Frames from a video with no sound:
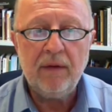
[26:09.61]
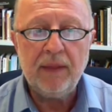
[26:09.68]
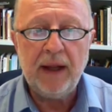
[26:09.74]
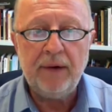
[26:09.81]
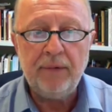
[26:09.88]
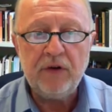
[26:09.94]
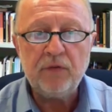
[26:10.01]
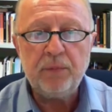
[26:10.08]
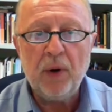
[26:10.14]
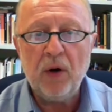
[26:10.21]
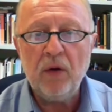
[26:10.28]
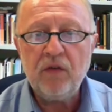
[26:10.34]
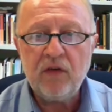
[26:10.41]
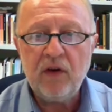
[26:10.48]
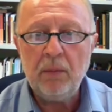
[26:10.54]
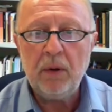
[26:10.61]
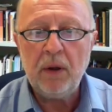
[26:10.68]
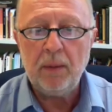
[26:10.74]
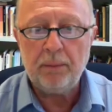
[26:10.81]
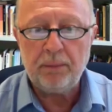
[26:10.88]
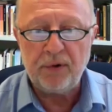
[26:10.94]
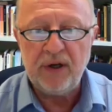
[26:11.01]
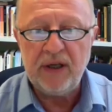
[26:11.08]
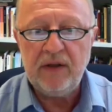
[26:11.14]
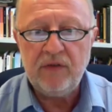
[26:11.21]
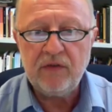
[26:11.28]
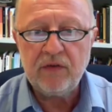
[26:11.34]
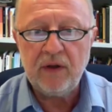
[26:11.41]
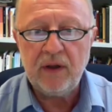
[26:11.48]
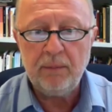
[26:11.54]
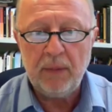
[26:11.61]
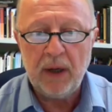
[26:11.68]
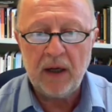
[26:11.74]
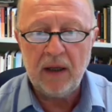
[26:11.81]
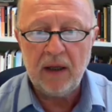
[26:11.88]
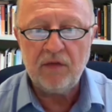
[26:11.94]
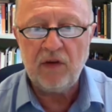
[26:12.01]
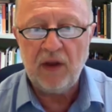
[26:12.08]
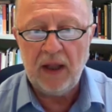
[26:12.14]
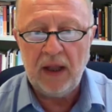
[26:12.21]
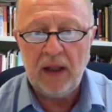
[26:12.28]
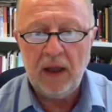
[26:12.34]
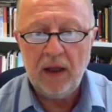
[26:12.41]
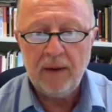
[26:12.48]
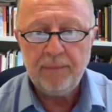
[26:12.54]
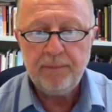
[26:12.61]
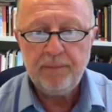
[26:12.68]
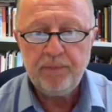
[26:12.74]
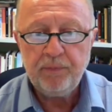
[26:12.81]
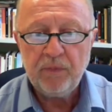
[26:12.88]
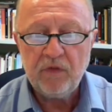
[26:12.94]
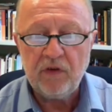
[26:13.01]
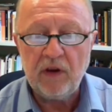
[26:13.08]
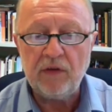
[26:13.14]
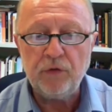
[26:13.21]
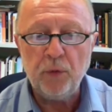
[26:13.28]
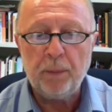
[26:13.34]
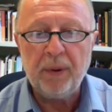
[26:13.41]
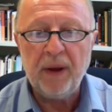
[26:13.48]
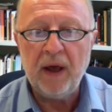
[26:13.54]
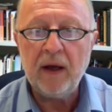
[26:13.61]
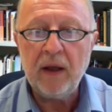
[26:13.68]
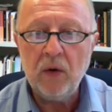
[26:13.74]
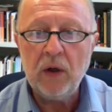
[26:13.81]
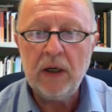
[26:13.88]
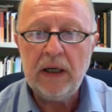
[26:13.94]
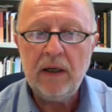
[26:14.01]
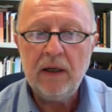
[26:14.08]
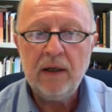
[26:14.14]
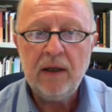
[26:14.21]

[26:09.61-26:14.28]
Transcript: the responsible priest in Mariazell, the superior,